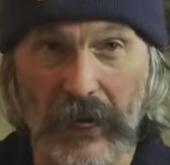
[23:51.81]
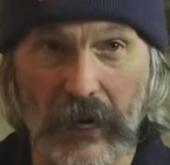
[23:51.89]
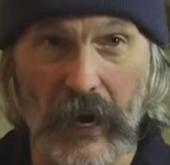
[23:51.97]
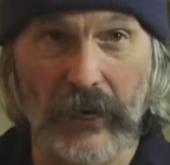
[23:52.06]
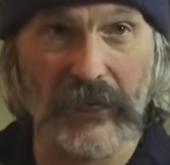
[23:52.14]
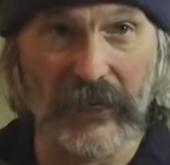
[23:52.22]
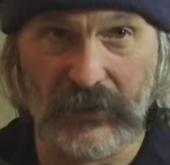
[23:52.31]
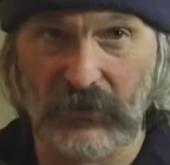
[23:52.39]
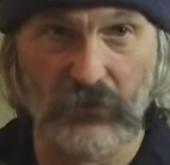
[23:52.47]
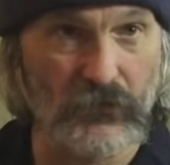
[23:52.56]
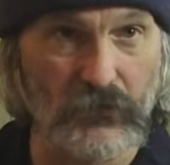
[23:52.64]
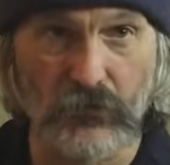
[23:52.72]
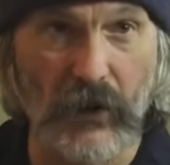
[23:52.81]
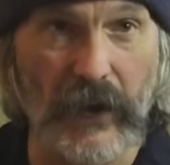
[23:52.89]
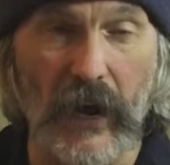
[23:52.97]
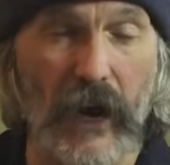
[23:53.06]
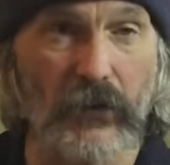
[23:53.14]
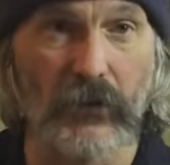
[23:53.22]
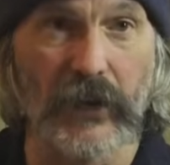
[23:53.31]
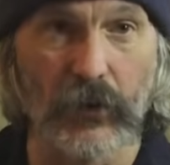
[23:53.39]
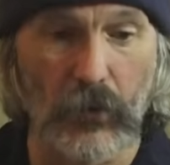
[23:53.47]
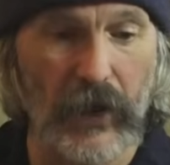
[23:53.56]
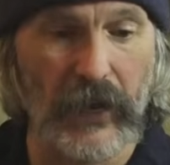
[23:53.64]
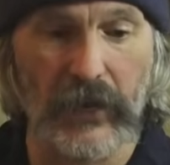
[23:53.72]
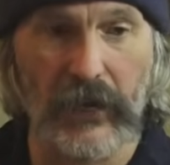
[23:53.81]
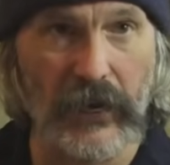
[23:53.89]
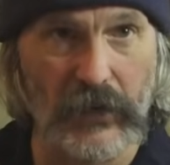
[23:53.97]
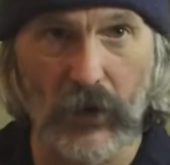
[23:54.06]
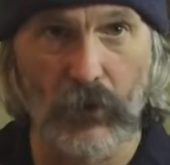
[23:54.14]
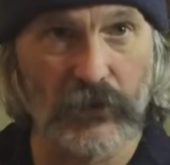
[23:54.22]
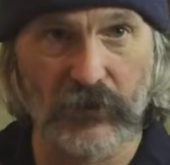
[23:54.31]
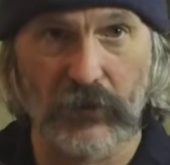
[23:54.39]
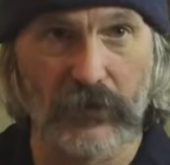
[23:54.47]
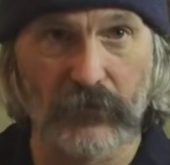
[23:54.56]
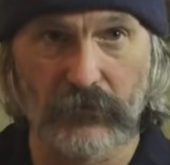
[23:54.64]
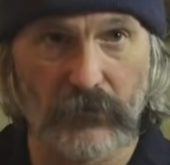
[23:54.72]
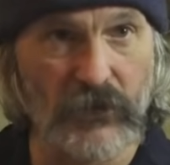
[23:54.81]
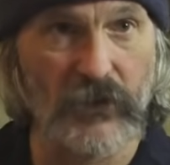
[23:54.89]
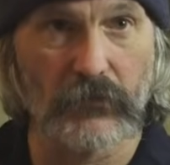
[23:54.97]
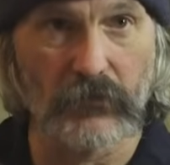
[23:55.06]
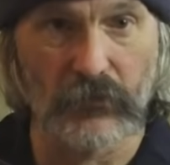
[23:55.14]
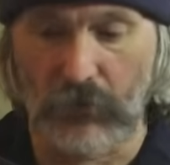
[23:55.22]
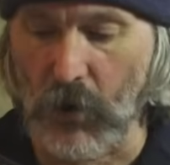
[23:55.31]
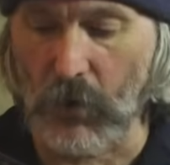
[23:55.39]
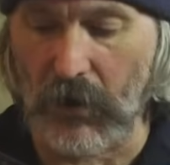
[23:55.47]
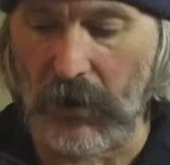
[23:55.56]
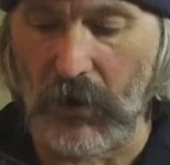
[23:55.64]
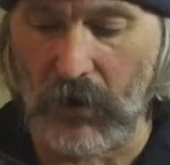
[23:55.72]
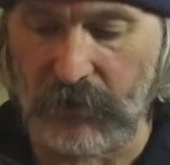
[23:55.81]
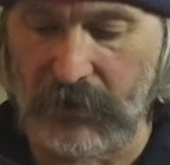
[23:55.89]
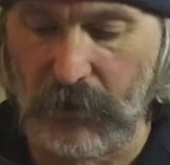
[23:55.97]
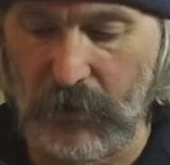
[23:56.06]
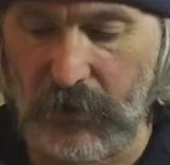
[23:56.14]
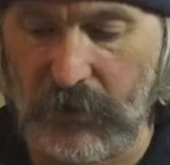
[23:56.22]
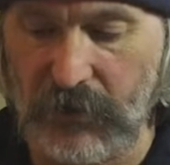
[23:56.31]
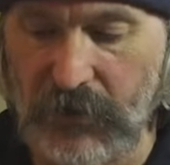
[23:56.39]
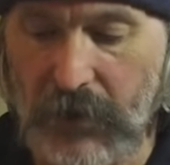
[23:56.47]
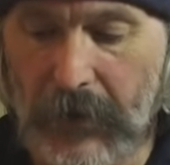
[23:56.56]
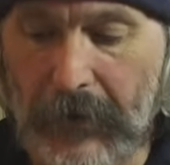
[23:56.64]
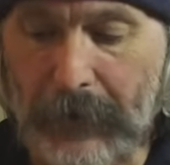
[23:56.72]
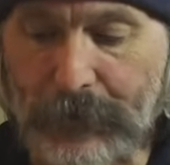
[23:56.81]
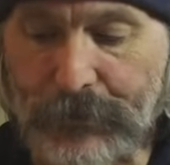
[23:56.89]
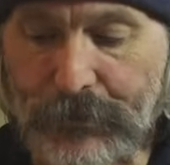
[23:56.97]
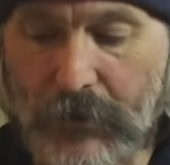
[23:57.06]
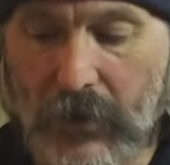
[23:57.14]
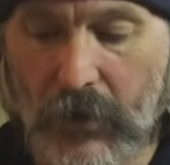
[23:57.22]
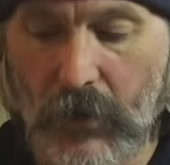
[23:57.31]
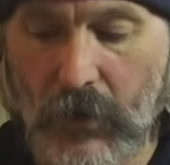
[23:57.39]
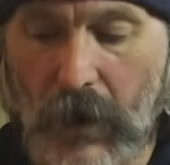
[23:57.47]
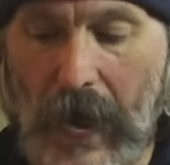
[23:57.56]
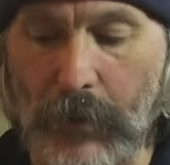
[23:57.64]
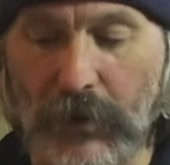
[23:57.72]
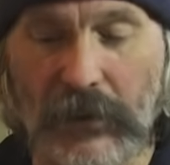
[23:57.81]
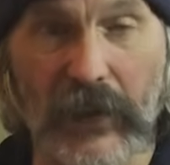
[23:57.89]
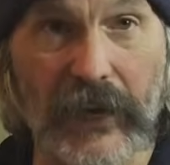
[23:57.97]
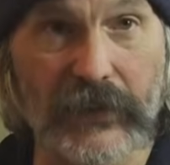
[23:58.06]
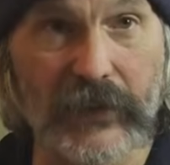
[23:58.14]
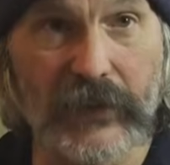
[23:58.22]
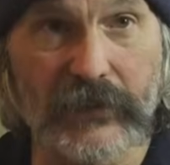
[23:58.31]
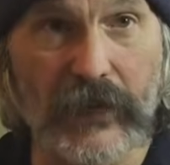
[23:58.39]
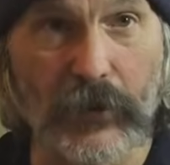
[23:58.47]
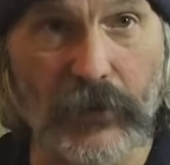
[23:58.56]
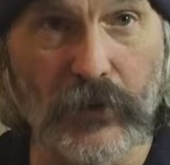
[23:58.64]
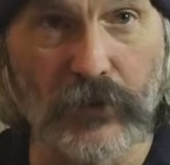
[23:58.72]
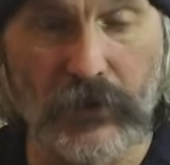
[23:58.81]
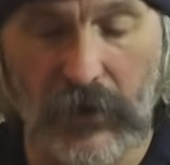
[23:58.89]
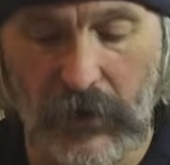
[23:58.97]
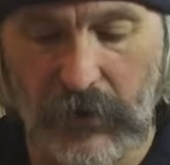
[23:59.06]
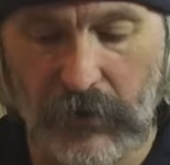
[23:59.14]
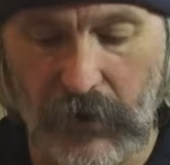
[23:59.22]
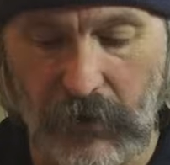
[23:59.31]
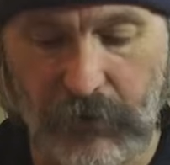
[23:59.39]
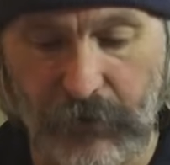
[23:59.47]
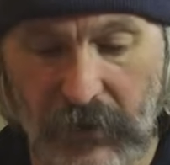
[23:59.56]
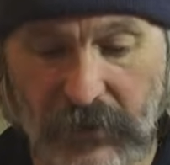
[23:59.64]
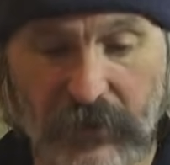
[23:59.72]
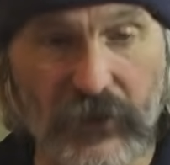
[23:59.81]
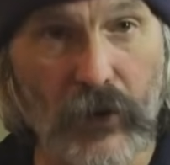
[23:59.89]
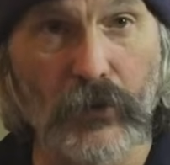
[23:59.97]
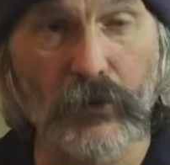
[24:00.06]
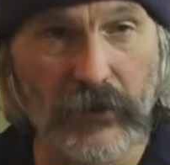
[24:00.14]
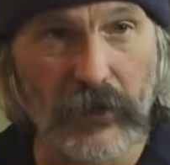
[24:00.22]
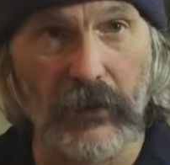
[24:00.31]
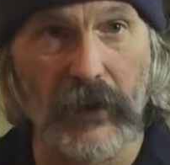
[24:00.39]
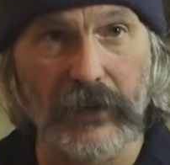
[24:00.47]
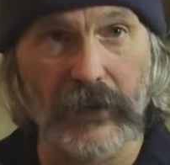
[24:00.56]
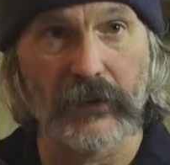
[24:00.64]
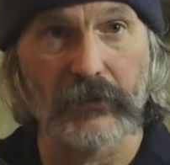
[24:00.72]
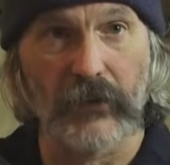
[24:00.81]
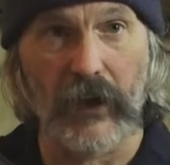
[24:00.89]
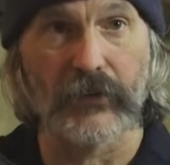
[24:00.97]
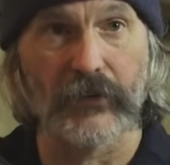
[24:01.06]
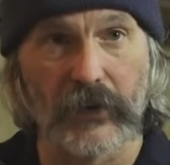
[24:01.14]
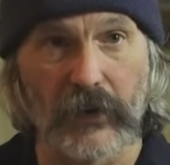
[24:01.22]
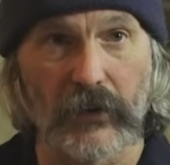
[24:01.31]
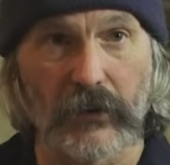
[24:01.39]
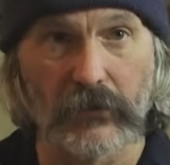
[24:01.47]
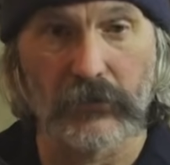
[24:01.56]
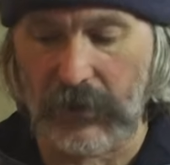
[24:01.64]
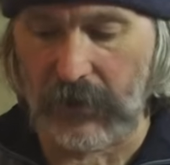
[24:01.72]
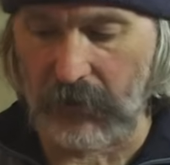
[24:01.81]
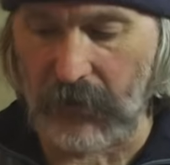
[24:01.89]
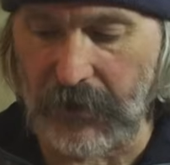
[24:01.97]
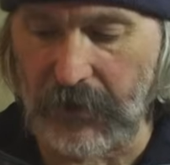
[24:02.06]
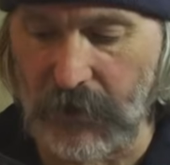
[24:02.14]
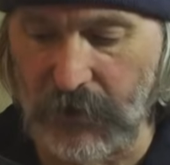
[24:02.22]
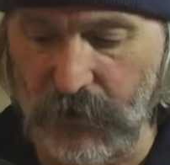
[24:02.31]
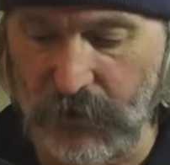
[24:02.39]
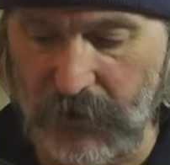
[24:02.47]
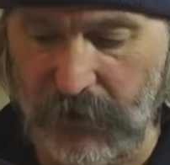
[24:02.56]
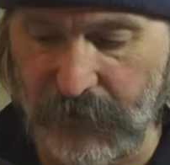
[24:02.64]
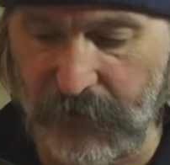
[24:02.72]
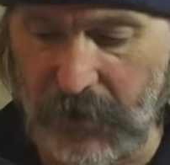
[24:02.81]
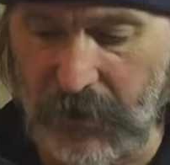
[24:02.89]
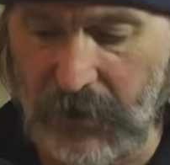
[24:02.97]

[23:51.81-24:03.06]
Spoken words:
on it gets red hot right away, and I know it's just going on all cylinders. I would light this. I would use a flint stone to light it rather than a lighter. I was using a flint.